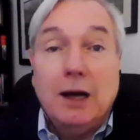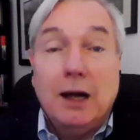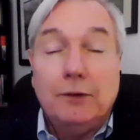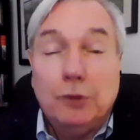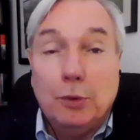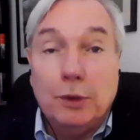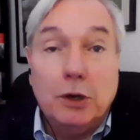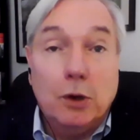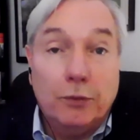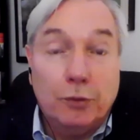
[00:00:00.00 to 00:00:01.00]
So we could
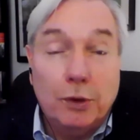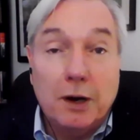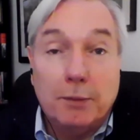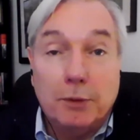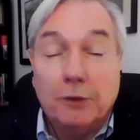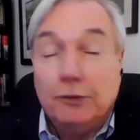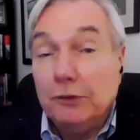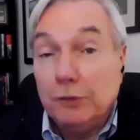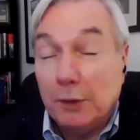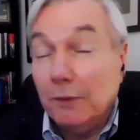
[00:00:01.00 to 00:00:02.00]
go through a number of those
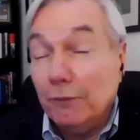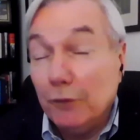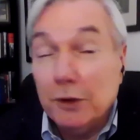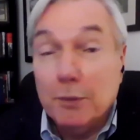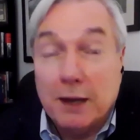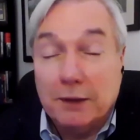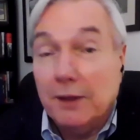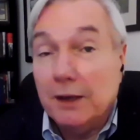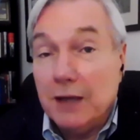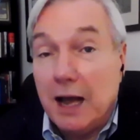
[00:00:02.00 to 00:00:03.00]
things. So I'd refer you back to
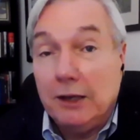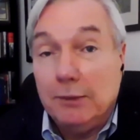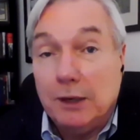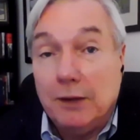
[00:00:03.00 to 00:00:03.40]
that document.